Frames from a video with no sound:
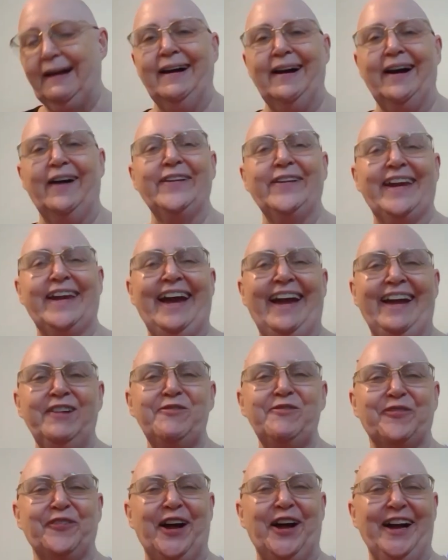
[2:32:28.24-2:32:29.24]

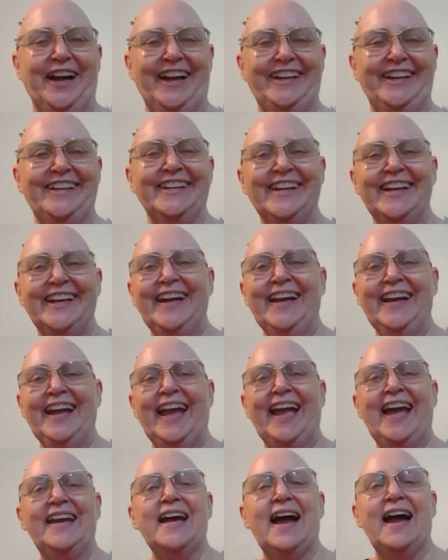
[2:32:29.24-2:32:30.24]
okay, fine.
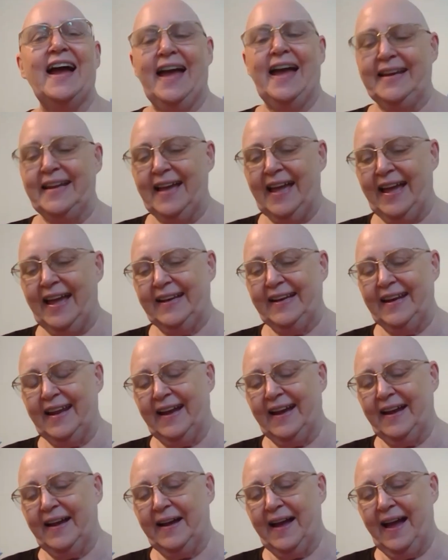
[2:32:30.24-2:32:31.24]
And I, and and
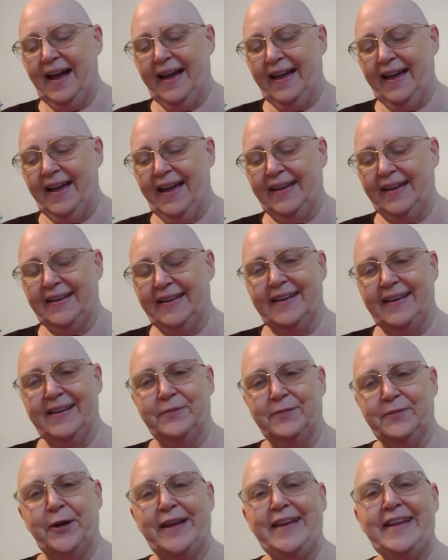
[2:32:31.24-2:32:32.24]
uh, I, and
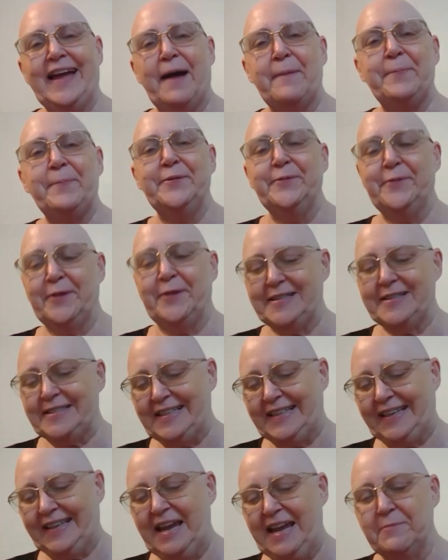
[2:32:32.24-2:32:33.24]
what happened was
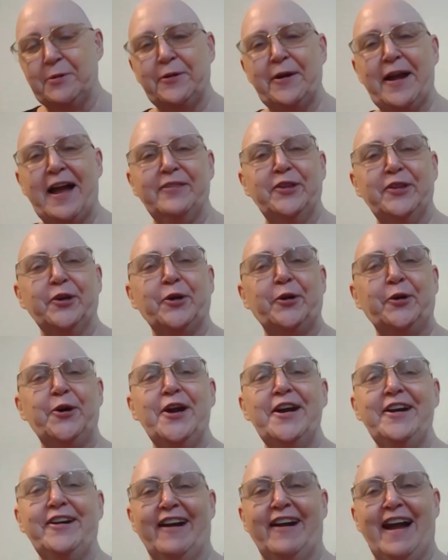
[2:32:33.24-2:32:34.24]
he came around the
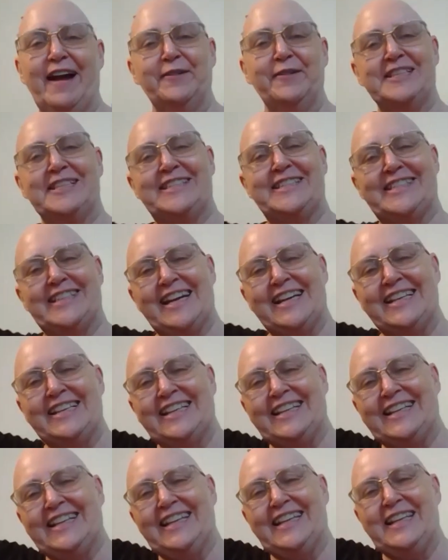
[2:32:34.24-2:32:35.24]
corner. I was
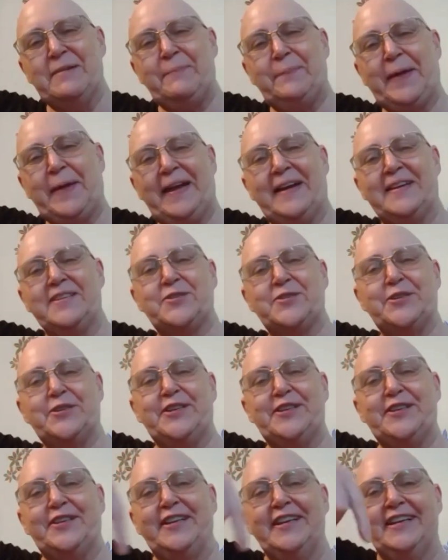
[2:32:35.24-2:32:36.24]
standing in the pantry
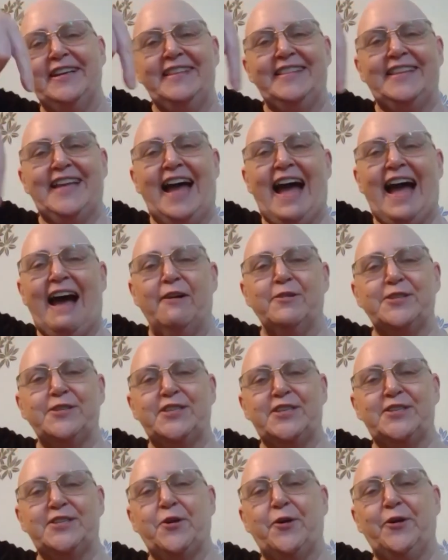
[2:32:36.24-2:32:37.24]
in the house,
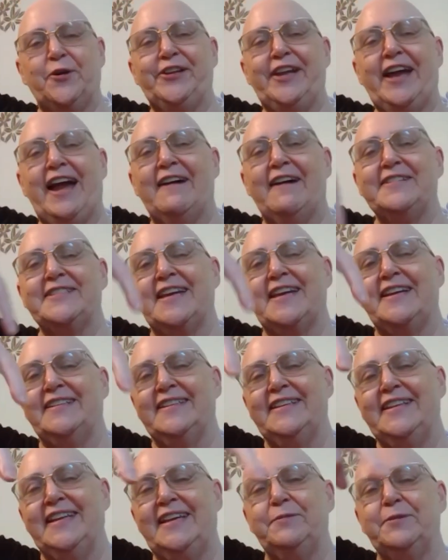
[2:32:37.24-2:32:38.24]
this old house,
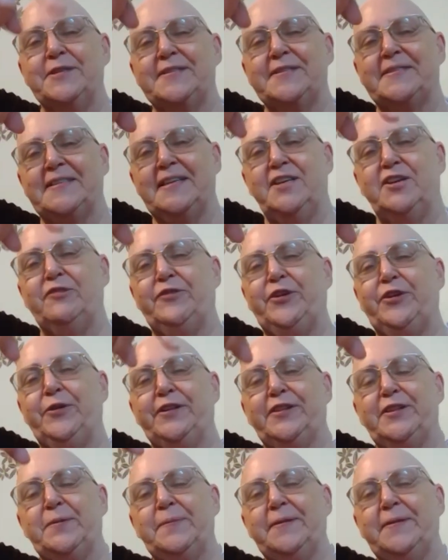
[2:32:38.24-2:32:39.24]
and he was
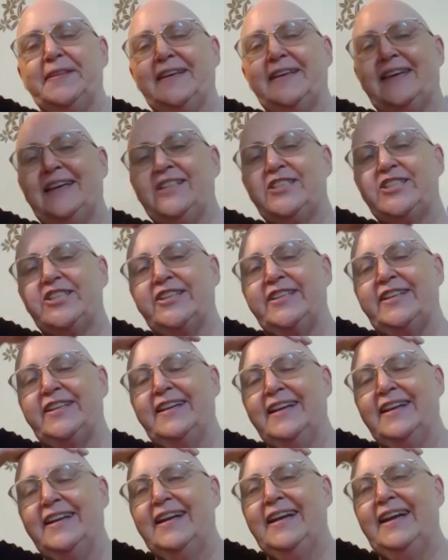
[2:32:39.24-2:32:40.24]
interviewing them in the
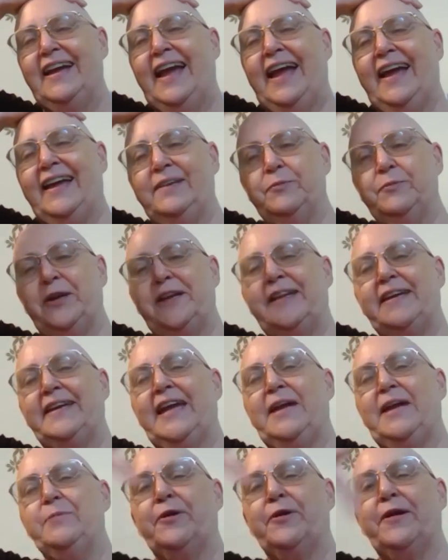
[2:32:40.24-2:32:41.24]
kitchen. And when he
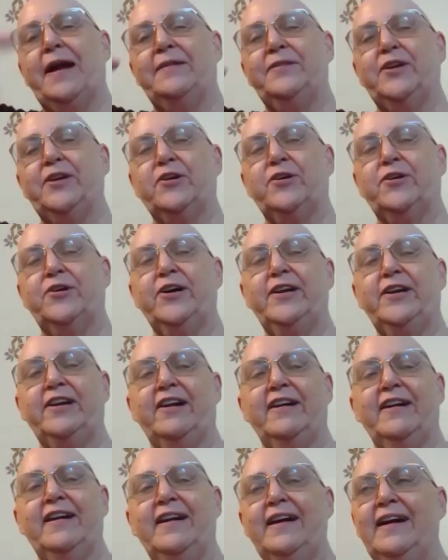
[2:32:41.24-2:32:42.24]
came around the
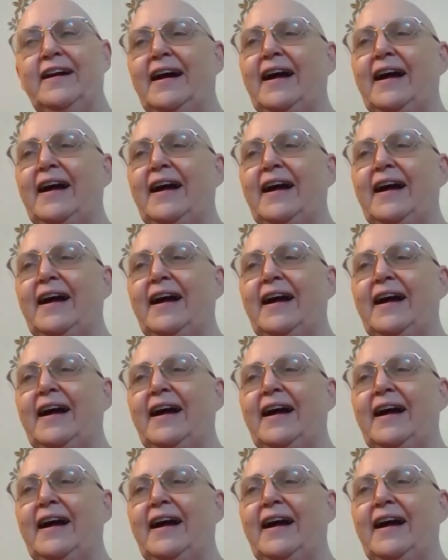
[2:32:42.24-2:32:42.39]
corner,